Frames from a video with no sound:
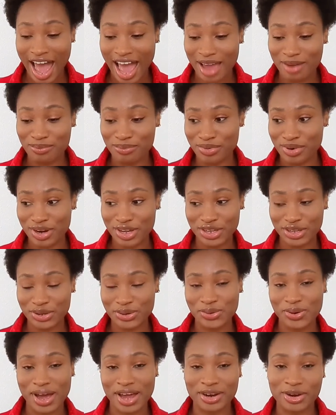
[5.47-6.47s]
I bring
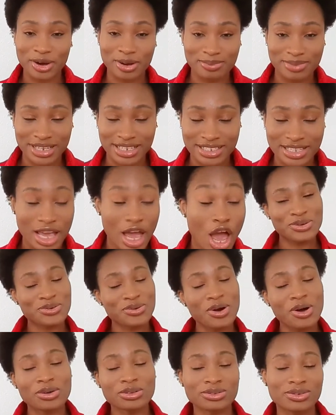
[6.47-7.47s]
you an update.
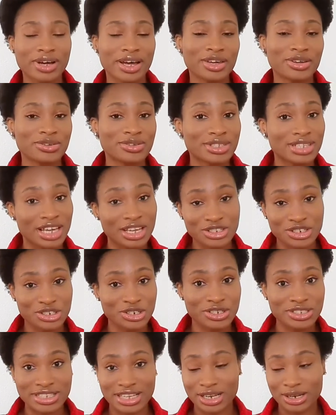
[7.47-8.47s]
You all know I use
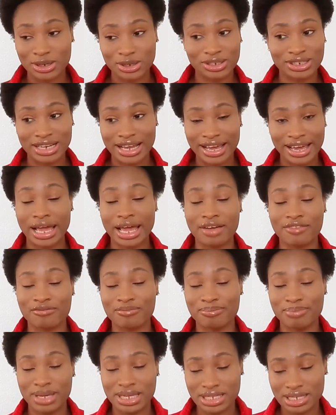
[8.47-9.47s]
InShot a lot. Like, I
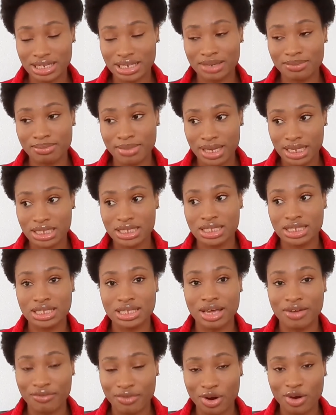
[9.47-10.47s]
have basically made
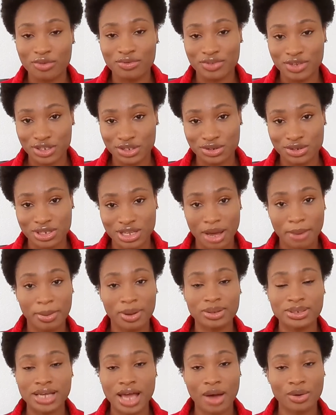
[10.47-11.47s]
several videos
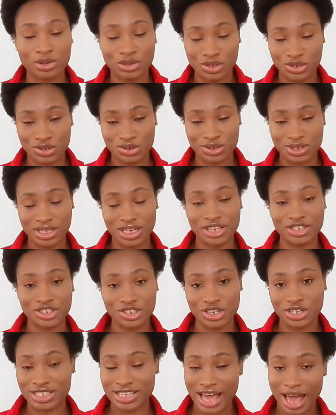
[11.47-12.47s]
about how to use the
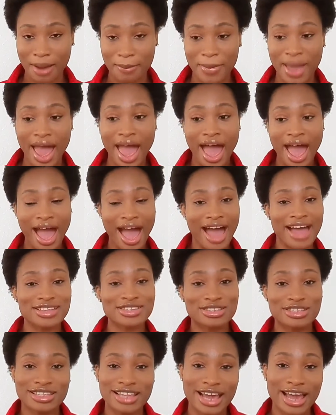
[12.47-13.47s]
InShot app,
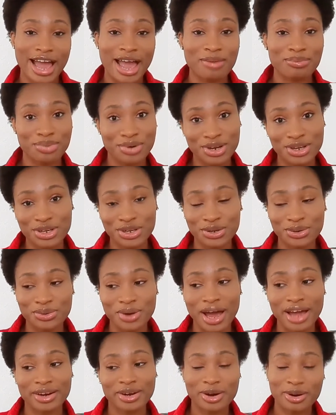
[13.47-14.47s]
and today I bring
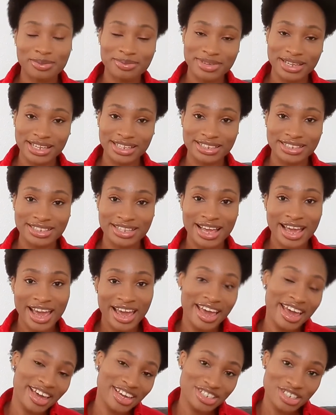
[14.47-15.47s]
you an update.
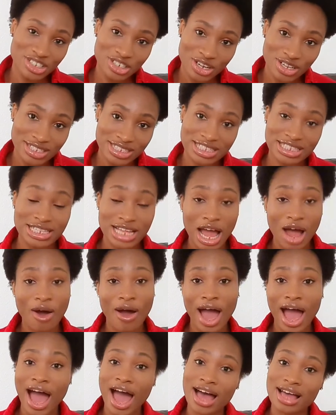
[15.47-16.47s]
InShot now
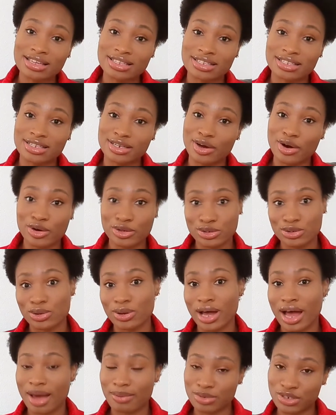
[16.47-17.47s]
has the
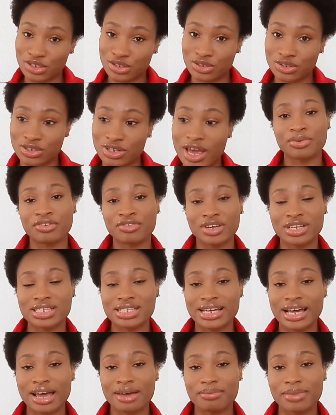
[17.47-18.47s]
auto caption.
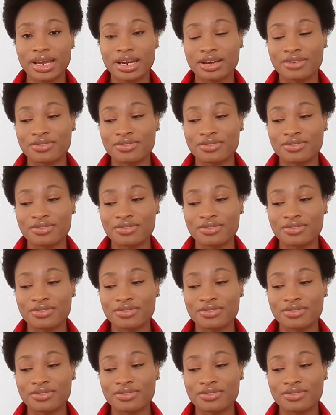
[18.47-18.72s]
Previously, I made a